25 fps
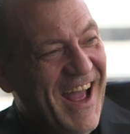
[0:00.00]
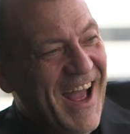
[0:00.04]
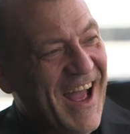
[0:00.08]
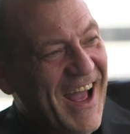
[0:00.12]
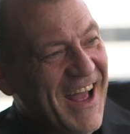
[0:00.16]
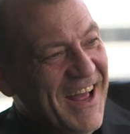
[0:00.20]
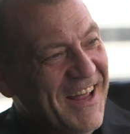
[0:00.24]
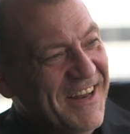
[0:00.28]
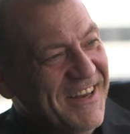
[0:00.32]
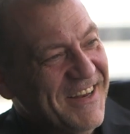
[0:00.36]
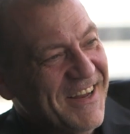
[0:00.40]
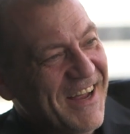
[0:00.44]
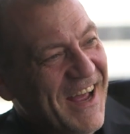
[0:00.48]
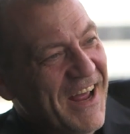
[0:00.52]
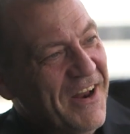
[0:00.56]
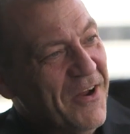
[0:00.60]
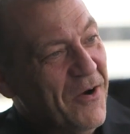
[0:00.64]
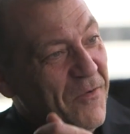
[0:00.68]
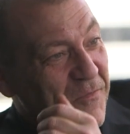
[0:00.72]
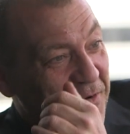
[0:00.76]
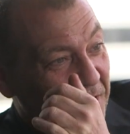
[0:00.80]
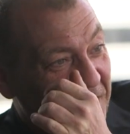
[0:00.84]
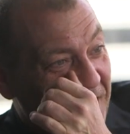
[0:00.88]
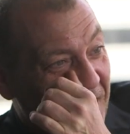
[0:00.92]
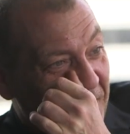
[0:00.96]
and
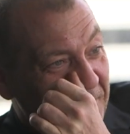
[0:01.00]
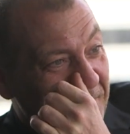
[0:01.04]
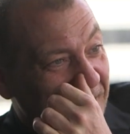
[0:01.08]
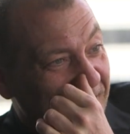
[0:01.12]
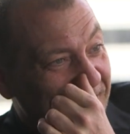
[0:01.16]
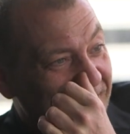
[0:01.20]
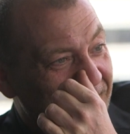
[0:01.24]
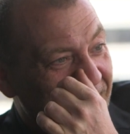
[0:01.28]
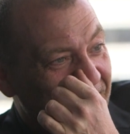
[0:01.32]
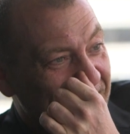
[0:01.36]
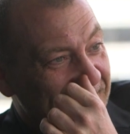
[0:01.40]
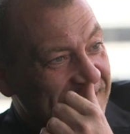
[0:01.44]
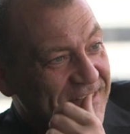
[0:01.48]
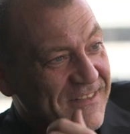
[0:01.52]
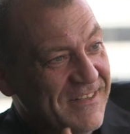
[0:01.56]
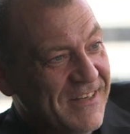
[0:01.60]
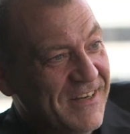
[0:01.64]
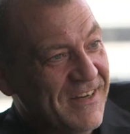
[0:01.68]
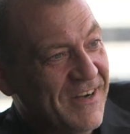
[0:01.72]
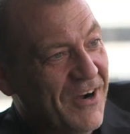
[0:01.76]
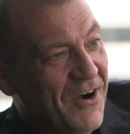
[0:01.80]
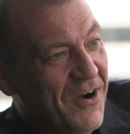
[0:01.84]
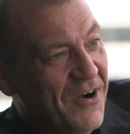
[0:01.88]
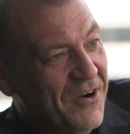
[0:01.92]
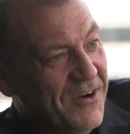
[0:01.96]
overcoming that
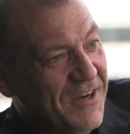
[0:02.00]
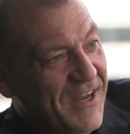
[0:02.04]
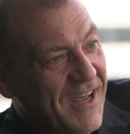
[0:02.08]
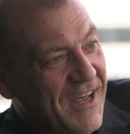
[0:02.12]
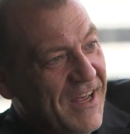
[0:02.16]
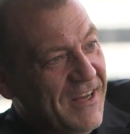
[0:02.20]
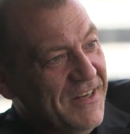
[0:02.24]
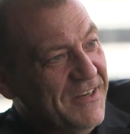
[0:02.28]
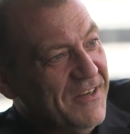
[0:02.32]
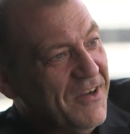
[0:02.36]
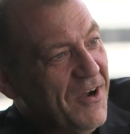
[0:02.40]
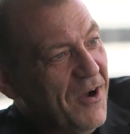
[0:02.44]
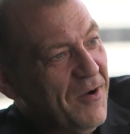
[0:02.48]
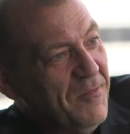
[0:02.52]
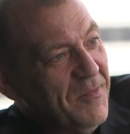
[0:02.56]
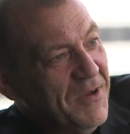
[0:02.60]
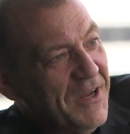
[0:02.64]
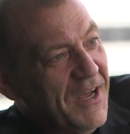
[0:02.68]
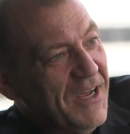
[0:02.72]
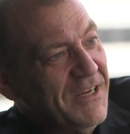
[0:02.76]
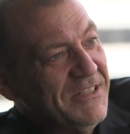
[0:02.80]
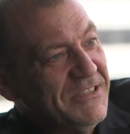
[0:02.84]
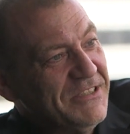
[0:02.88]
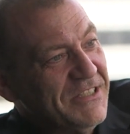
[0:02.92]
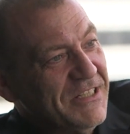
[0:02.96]
heart-head
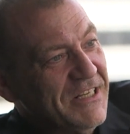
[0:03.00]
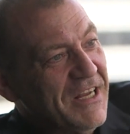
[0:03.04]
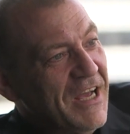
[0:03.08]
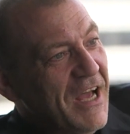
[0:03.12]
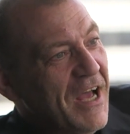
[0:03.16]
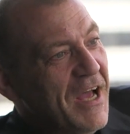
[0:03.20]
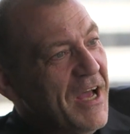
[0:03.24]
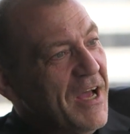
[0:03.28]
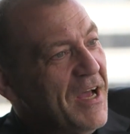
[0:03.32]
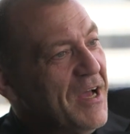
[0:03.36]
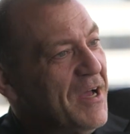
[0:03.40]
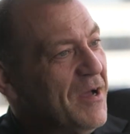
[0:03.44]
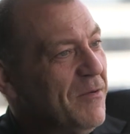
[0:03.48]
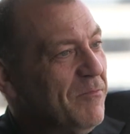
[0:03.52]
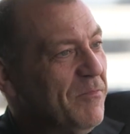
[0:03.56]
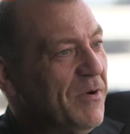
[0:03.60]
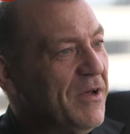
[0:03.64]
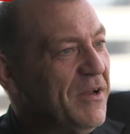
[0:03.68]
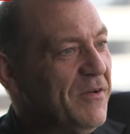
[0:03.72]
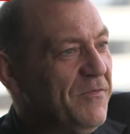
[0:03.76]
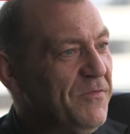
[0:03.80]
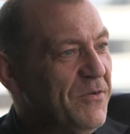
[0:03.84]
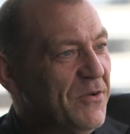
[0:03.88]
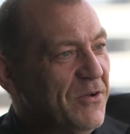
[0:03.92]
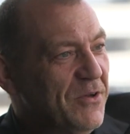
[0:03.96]
combination.
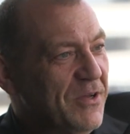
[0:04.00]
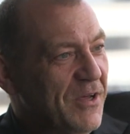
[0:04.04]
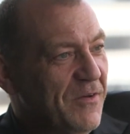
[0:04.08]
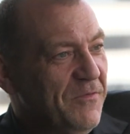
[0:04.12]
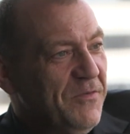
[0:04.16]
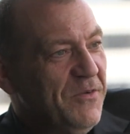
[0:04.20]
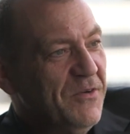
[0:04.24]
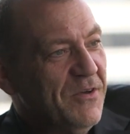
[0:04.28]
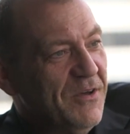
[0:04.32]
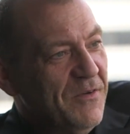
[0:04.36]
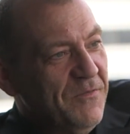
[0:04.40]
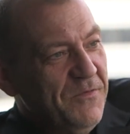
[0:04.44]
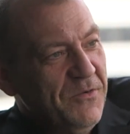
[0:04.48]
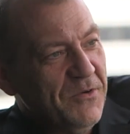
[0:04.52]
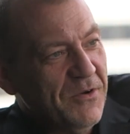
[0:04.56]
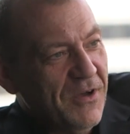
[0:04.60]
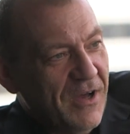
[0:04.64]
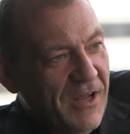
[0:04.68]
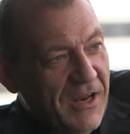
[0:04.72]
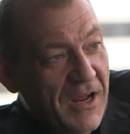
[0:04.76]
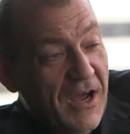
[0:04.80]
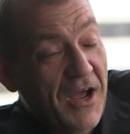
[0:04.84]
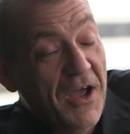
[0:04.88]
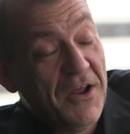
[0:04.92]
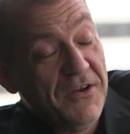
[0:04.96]
But if you,
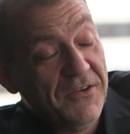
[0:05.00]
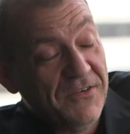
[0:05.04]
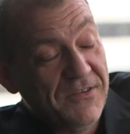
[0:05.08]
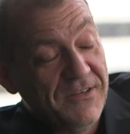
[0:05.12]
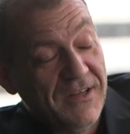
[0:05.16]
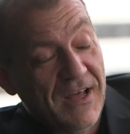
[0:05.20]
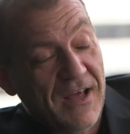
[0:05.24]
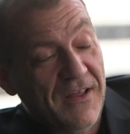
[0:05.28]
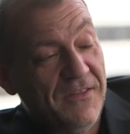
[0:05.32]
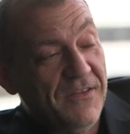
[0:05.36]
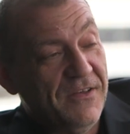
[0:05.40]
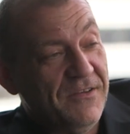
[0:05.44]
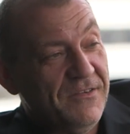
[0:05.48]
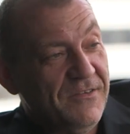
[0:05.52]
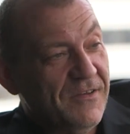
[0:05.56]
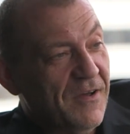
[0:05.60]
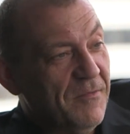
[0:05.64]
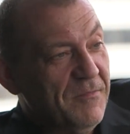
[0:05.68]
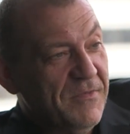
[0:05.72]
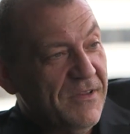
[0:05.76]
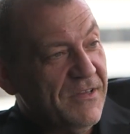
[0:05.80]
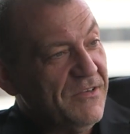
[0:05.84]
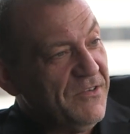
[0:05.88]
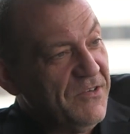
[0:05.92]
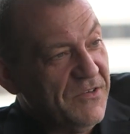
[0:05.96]
and I understand that, I
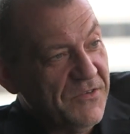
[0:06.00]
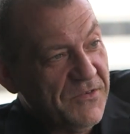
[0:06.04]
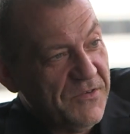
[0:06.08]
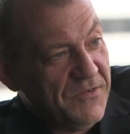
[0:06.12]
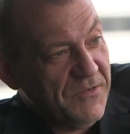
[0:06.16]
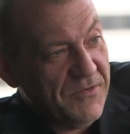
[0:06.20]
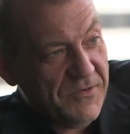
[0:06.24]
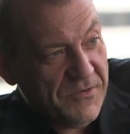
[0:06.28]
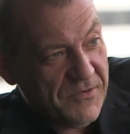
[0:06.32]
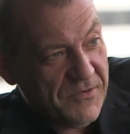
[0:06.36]
mean, that just